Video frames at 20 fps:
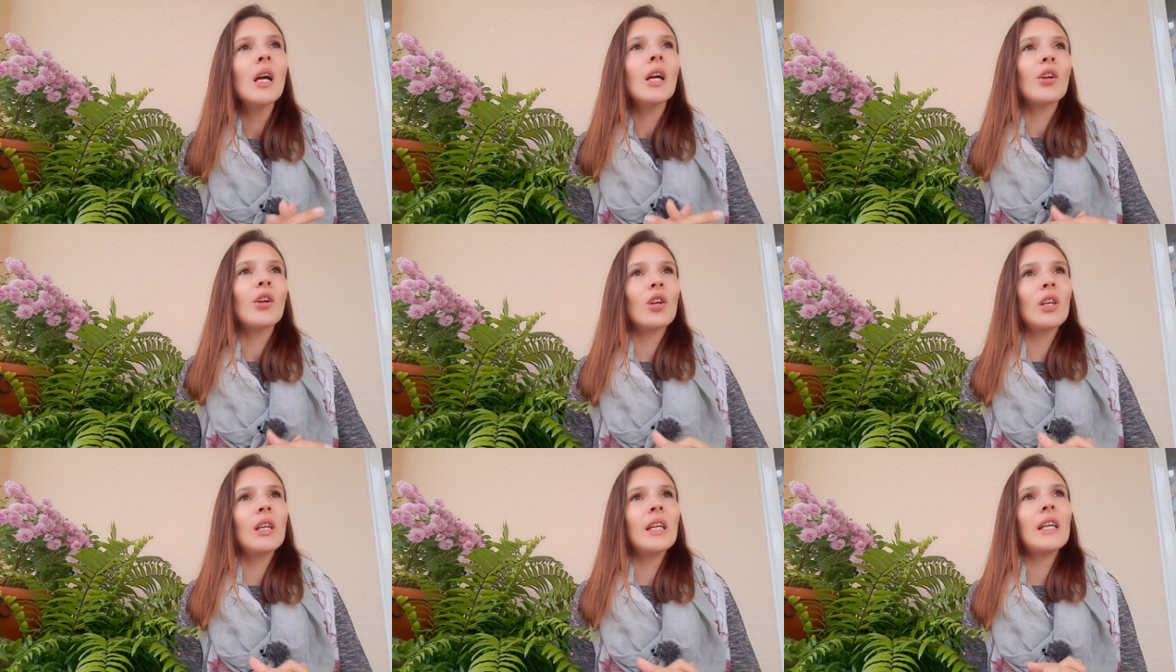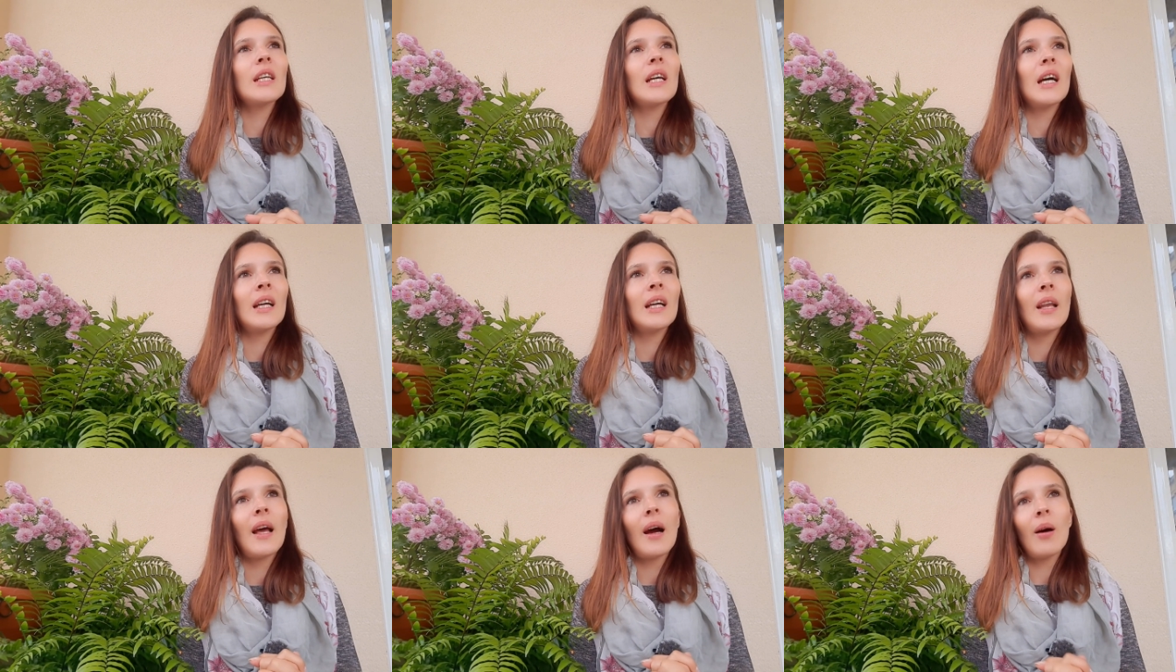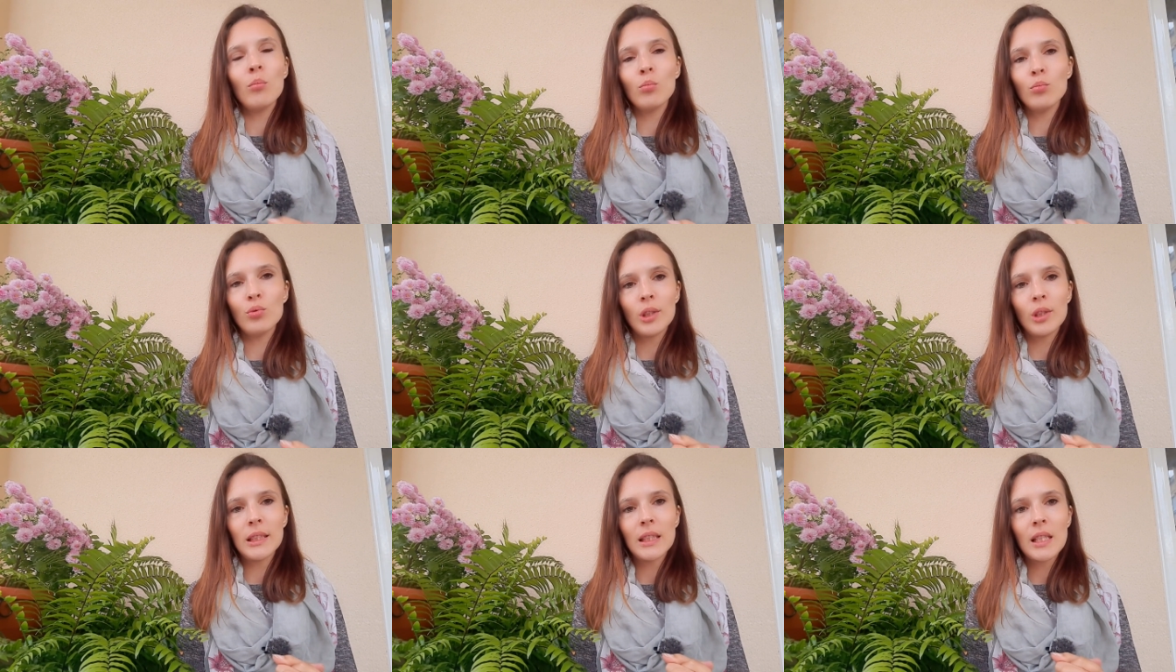You need an
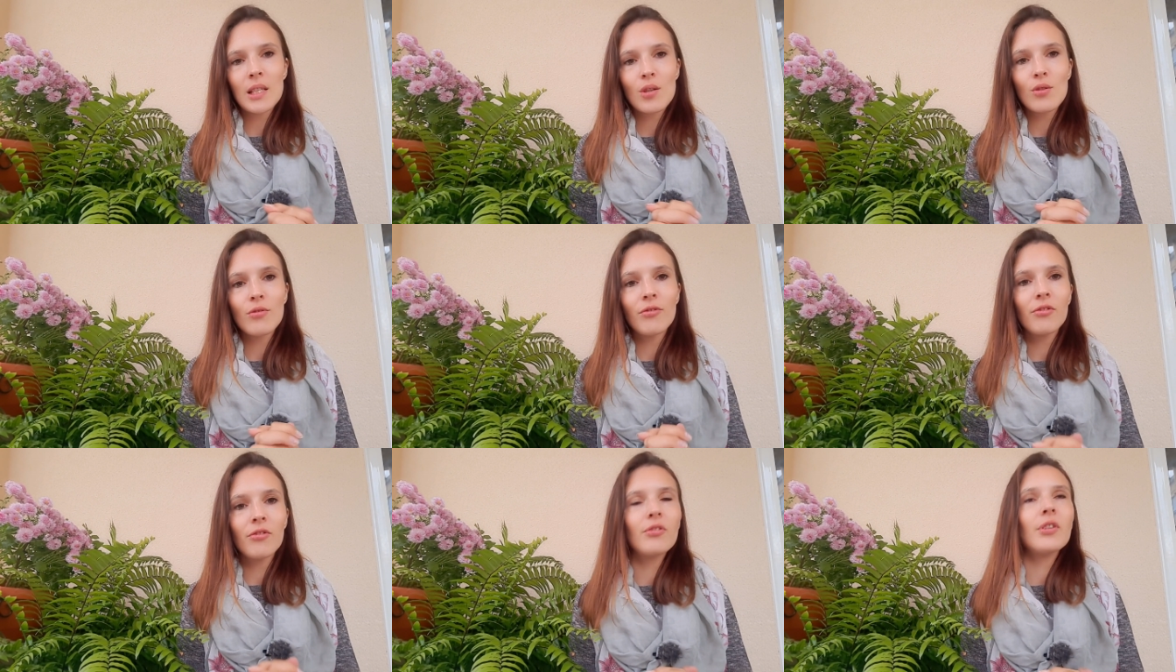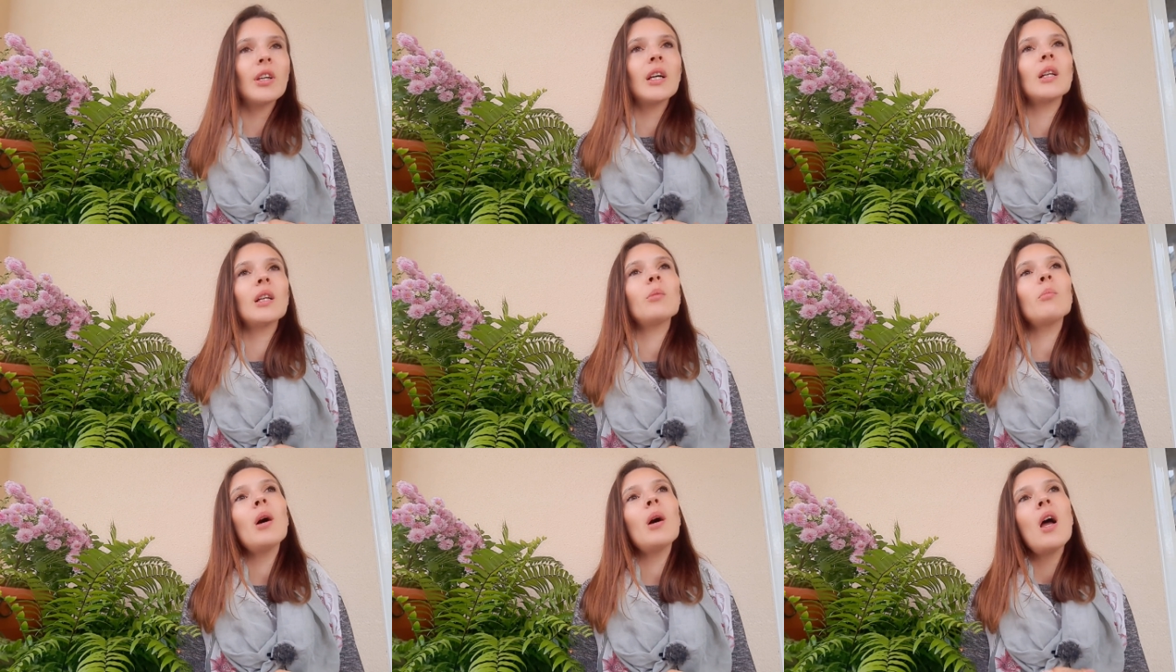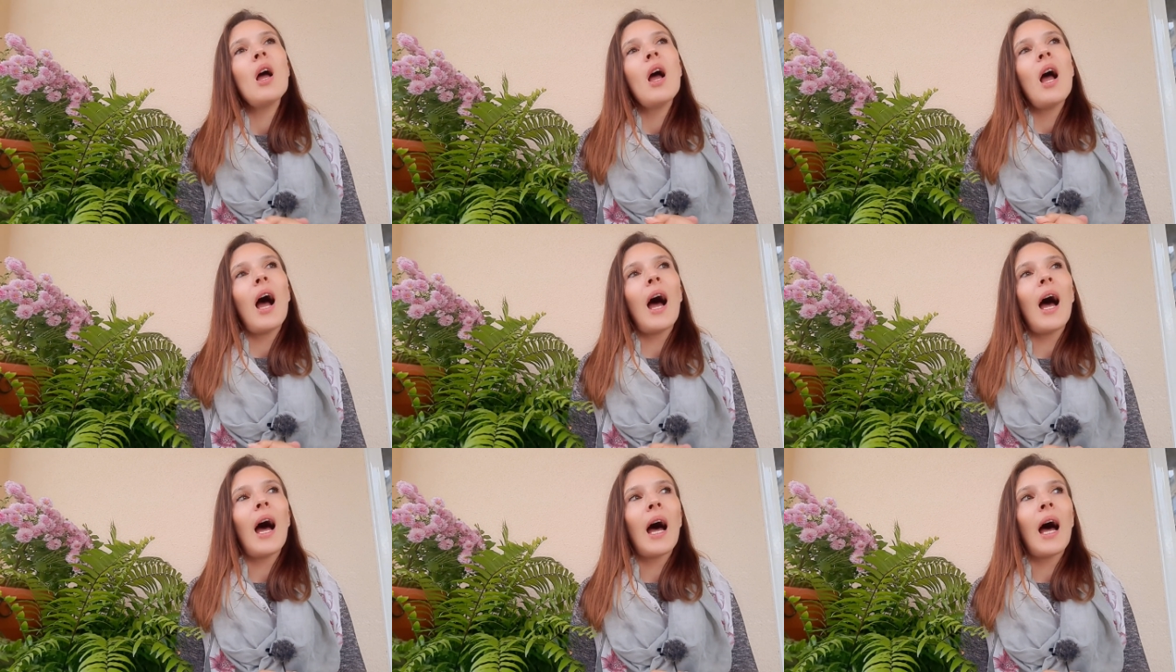umbrella to film,
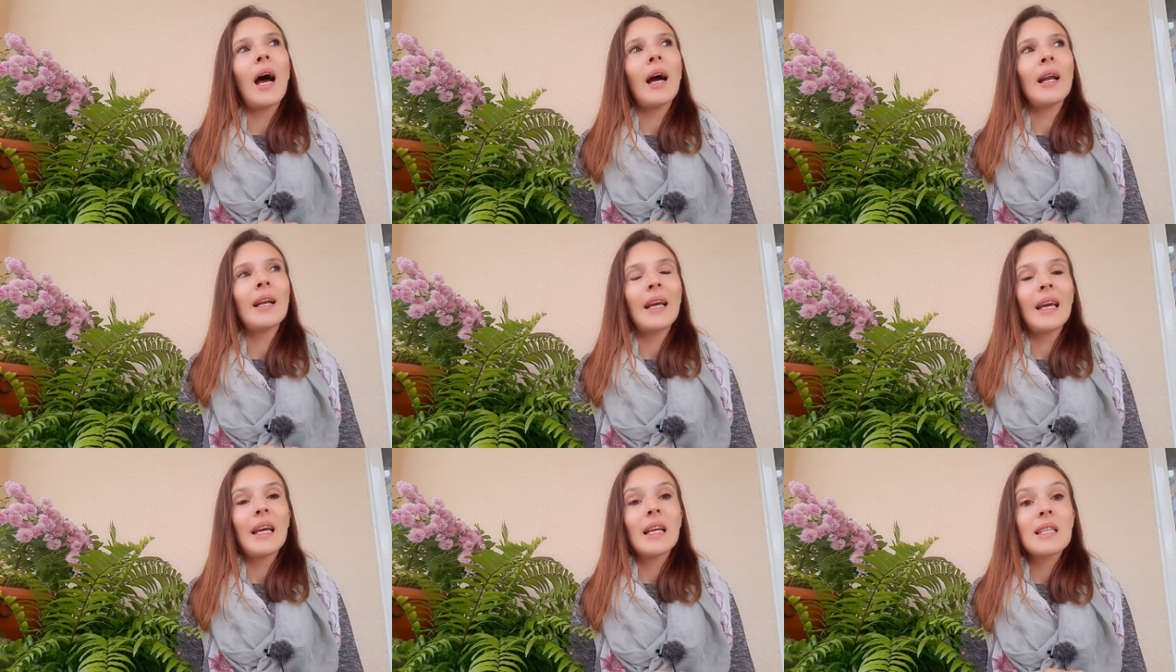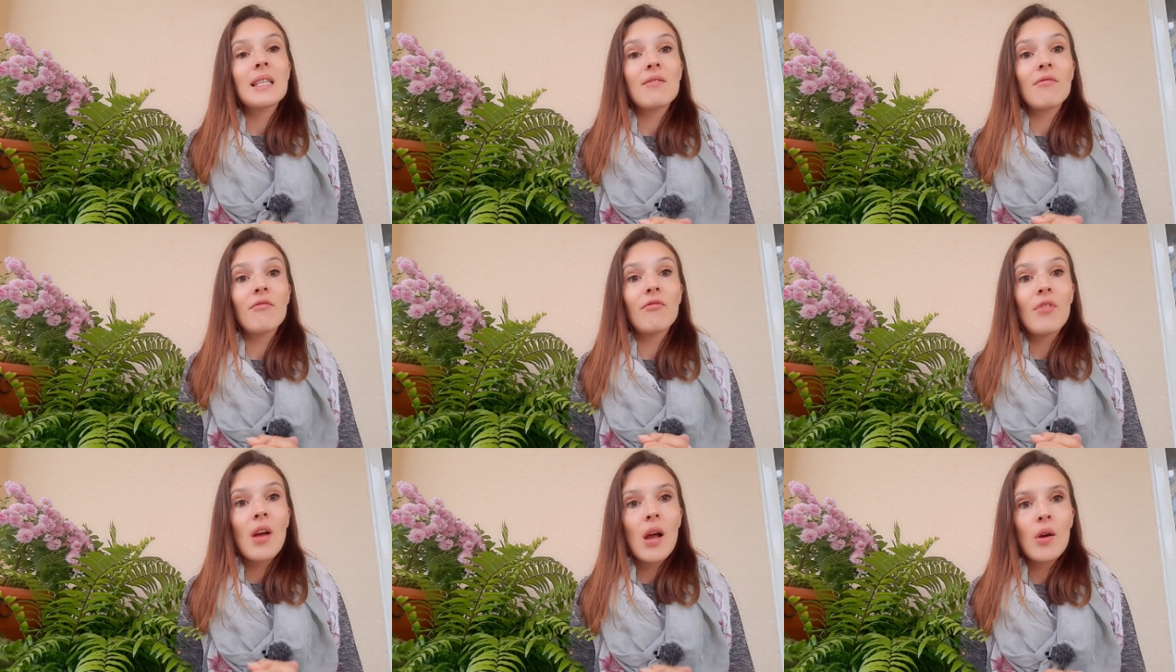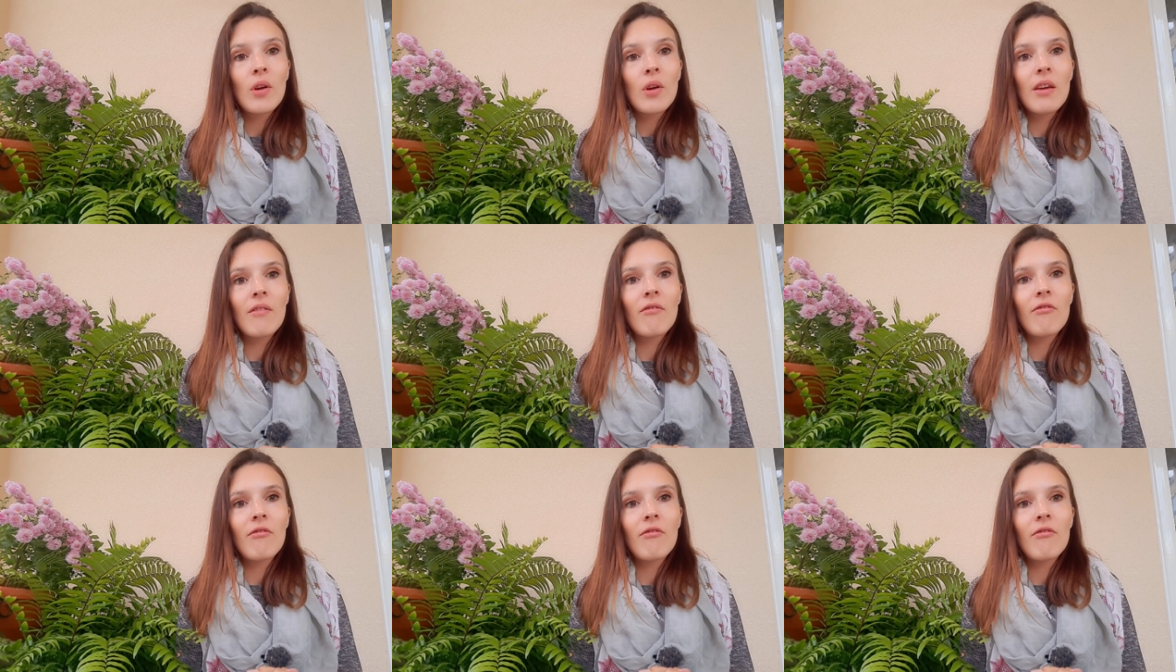and it's very